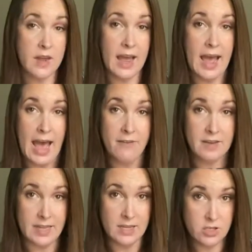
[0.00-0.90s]
than a half
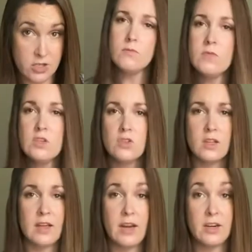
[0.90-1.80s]
an inch, so
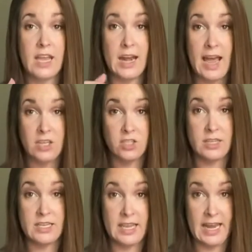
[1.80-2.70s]
the glider can't
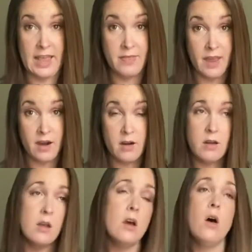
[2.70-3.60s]
actually get in there,
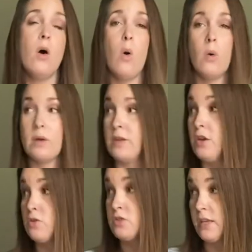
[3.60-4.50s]
you
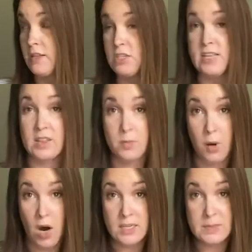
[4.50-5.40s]
know, just like, just like the
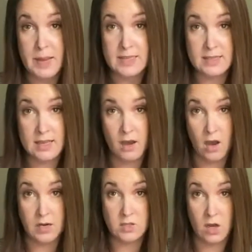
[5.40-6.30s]
bar spacing
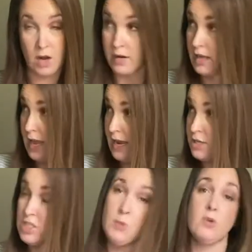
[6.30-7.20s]
on a, on a
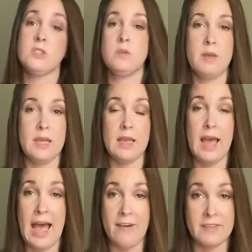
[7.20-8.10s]
cage is supposed to be
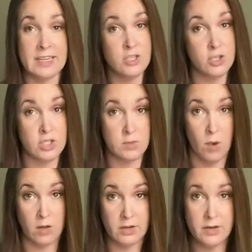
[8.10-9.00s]
half an inch or
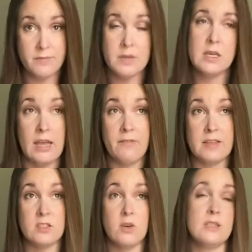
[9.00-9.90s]
smaller, if
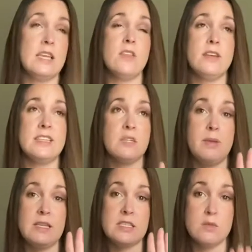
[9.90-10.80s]
it's, so it's either needs to
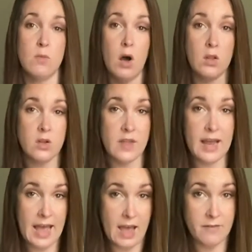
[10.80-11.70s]
be smaller than
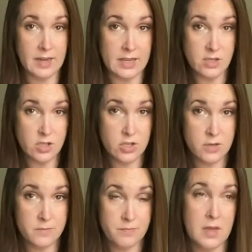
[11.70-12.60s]
a half an inch,
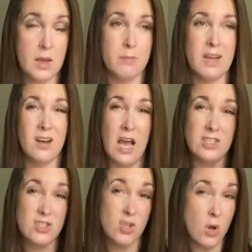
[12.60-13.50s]
but not
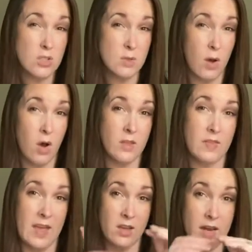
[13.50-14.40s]
so small that
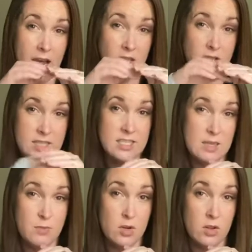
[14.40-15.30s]
they could actually
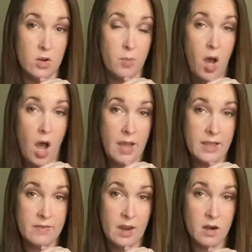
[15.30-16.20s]
slip their little paw
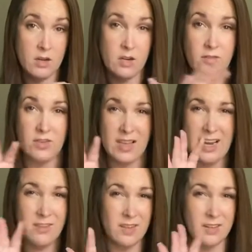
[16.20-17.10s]
in there. You, there's
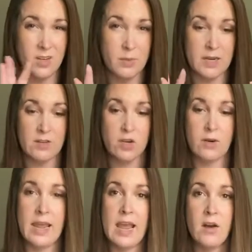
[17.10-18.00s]
kind of a little bit of a
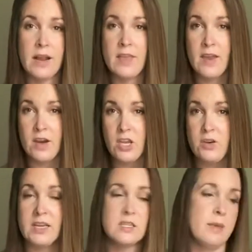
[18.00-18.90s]
gray area there. You
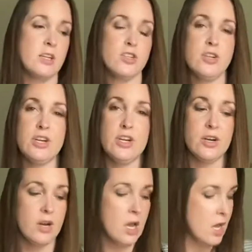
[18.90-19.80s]
need to make sure
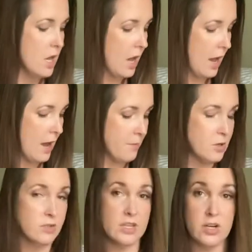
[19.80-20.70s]
you're um,
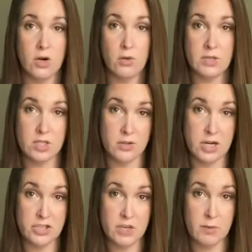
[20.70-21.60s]
using your own
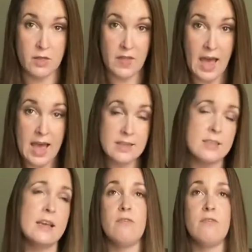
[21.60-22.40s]
discretion with that.